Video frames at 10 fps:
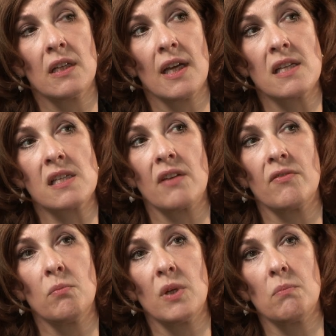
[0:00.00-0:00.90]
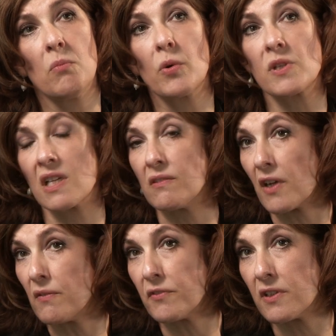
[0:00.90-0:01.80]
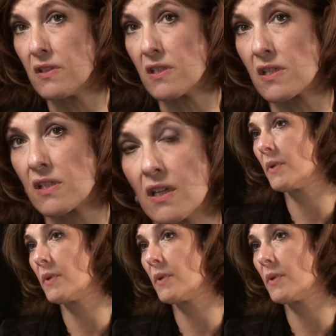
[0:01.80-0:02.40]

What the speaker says: it has given me more self-confidence